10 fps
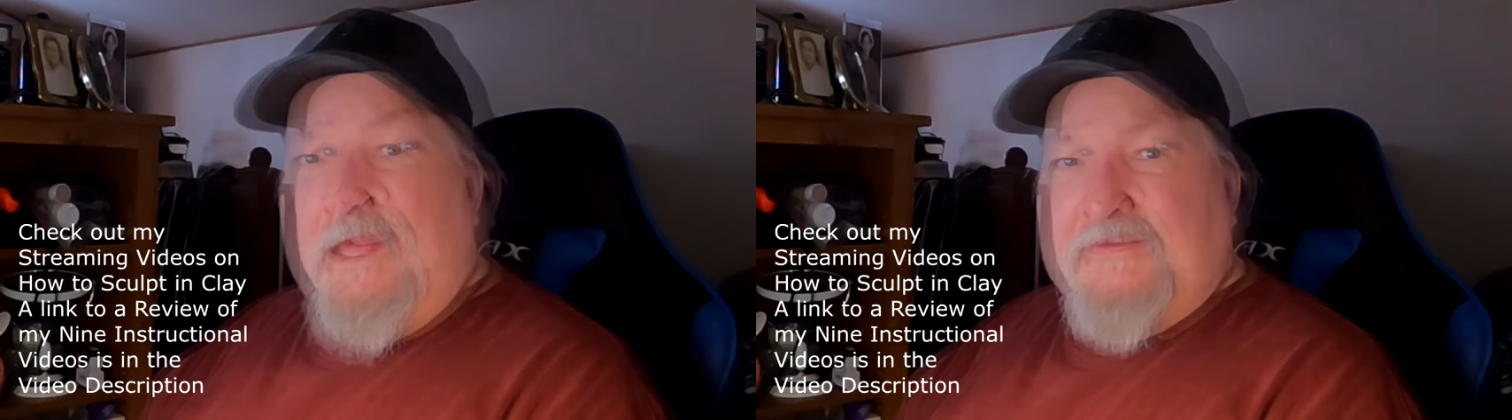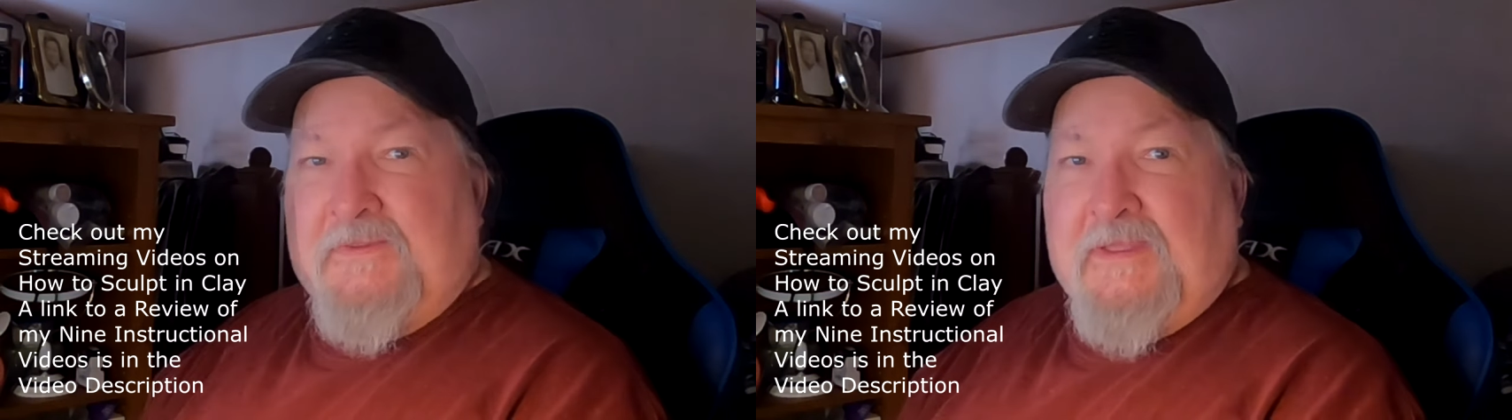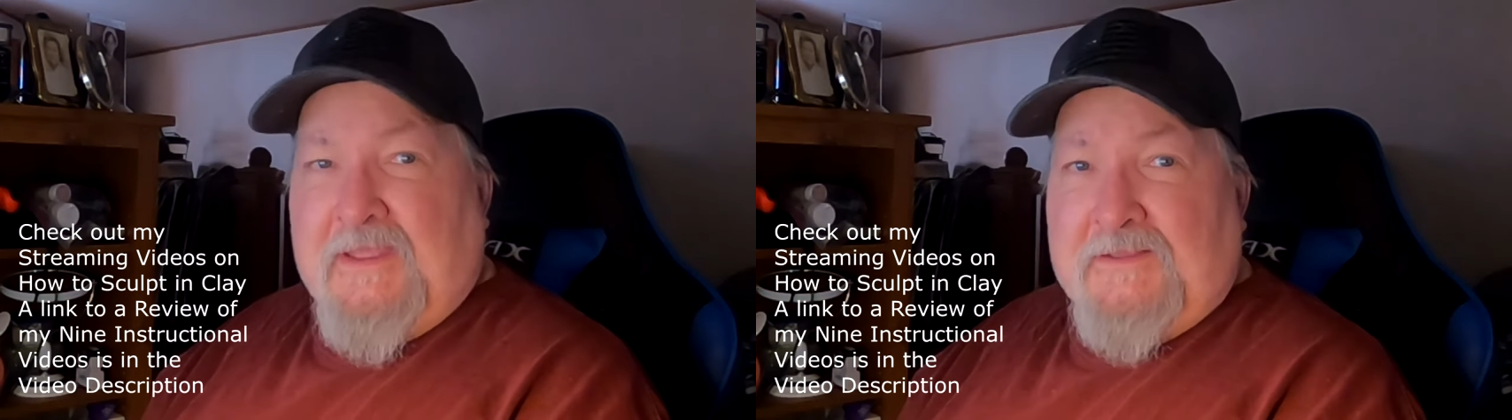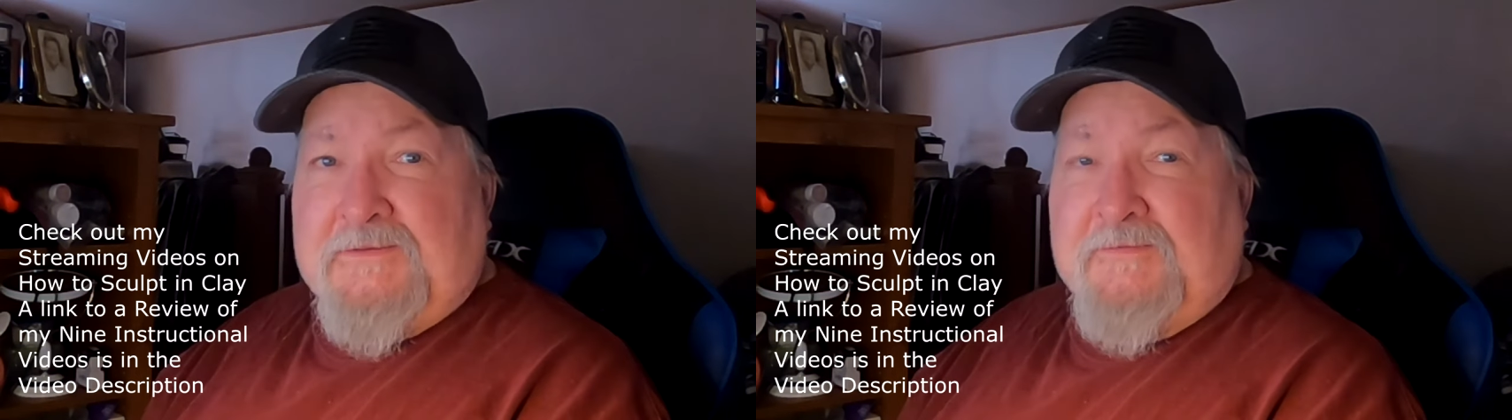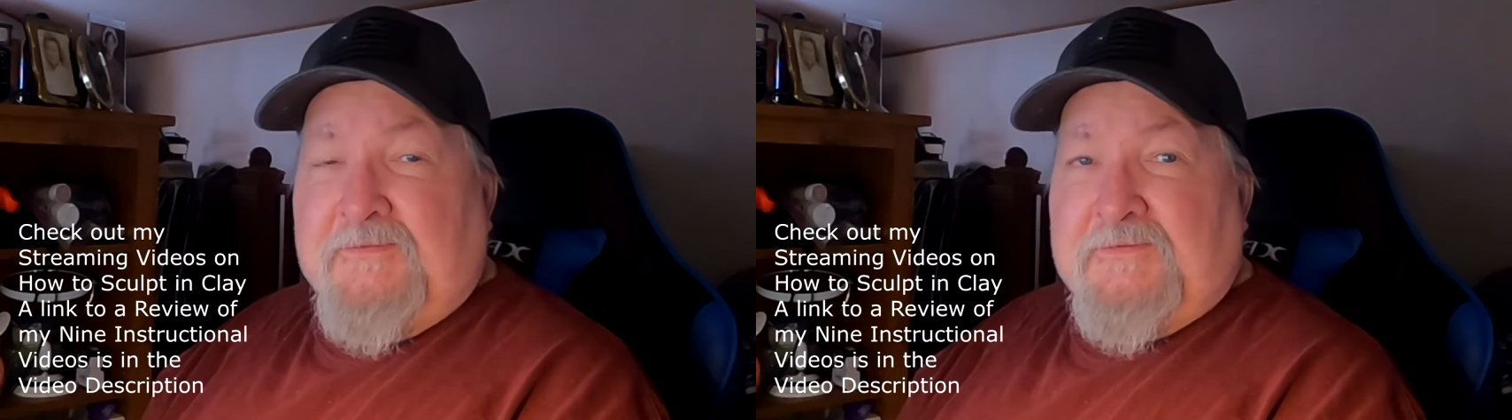At the
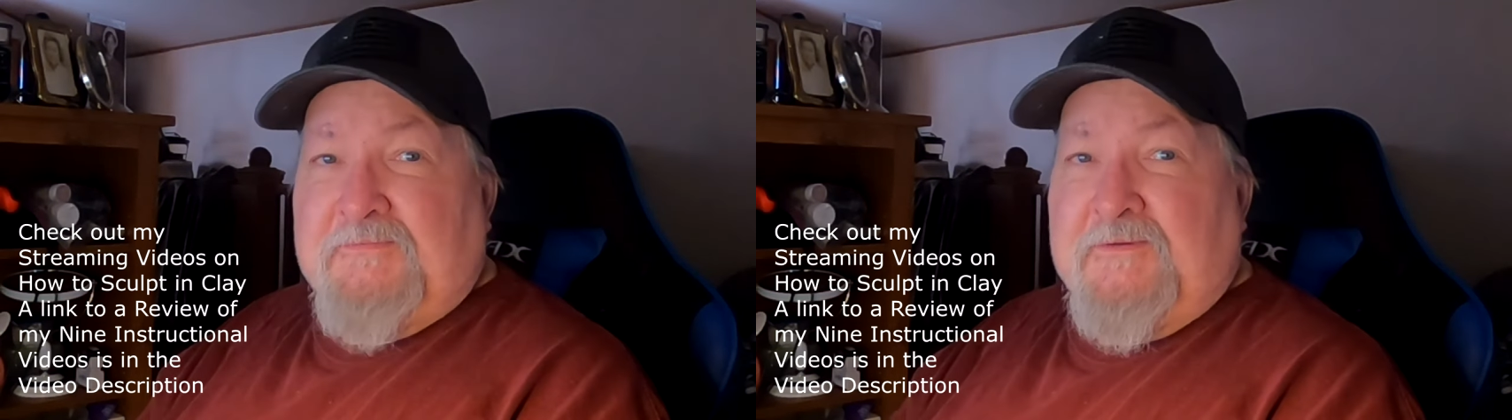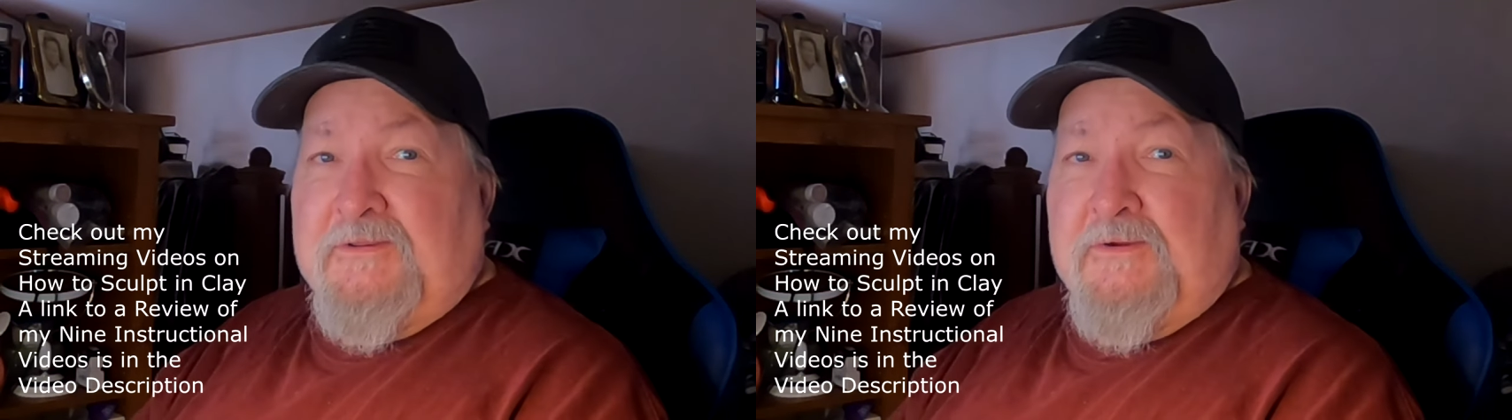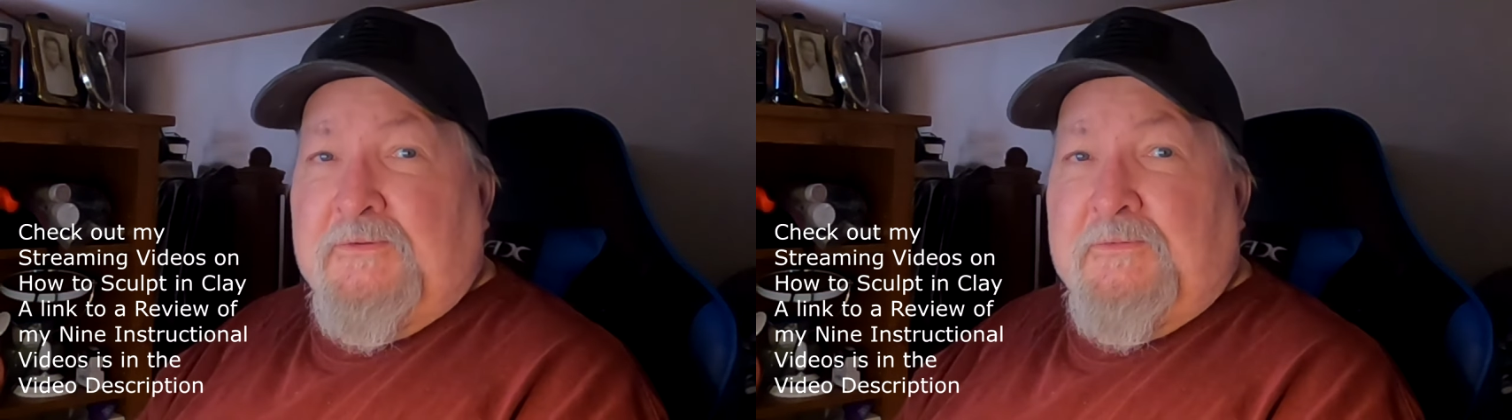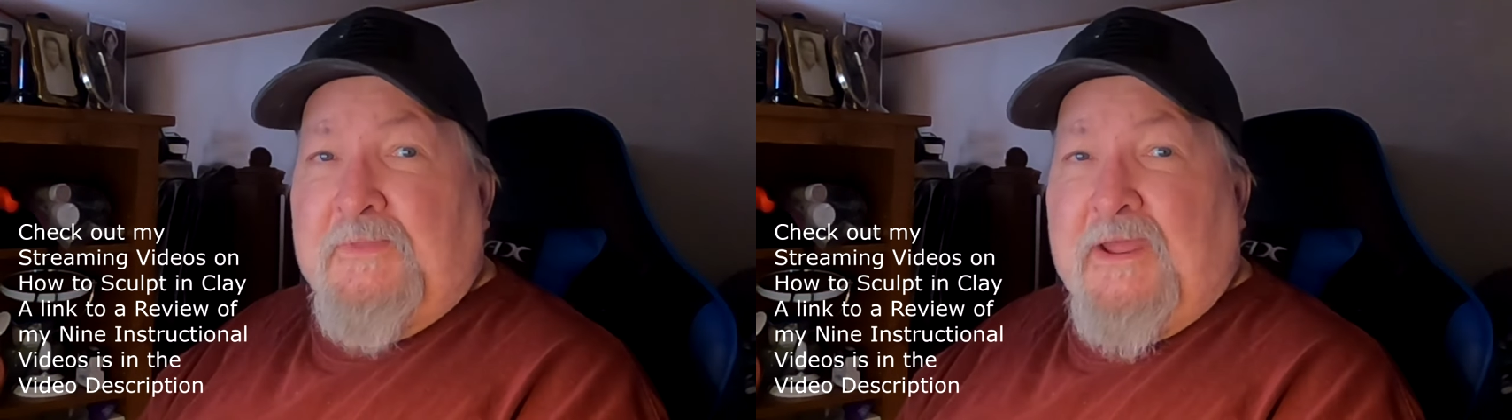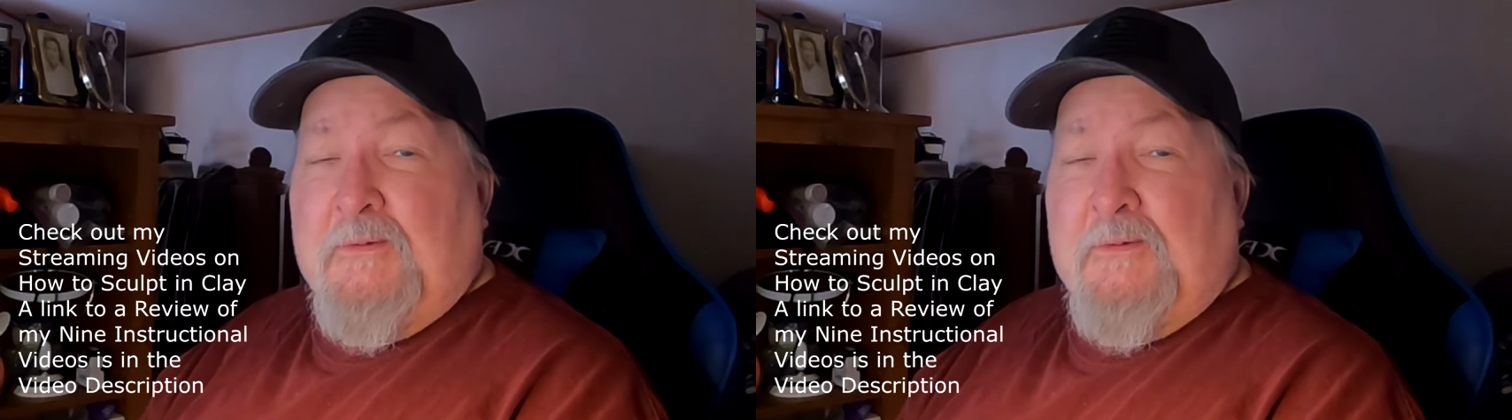end of this video,